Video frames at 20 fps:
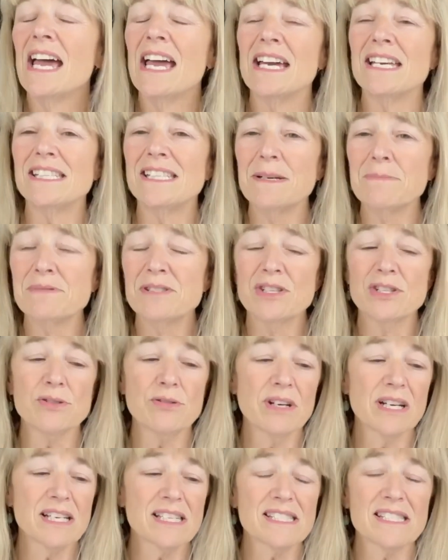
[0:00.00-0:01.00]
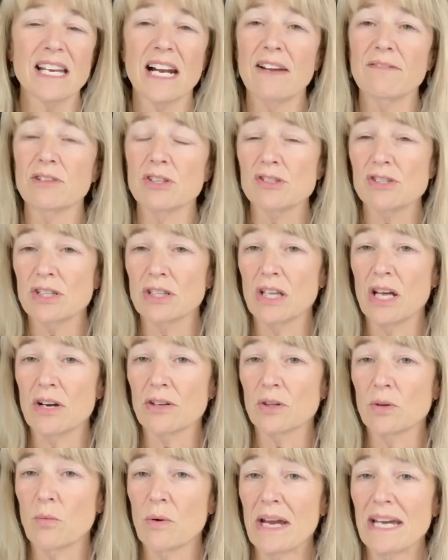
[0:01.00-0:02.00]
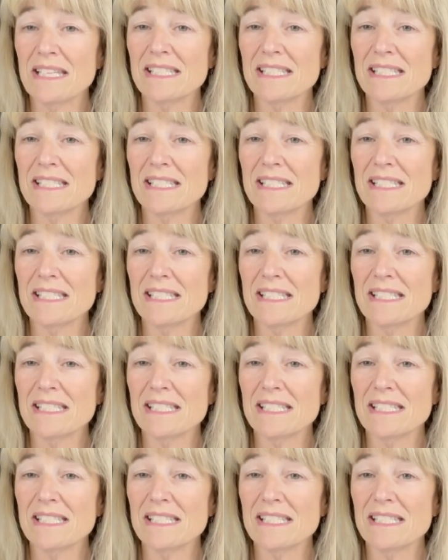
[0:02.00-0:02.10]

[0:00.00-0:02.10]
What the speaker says: and tips and tricks that I've learned along the way.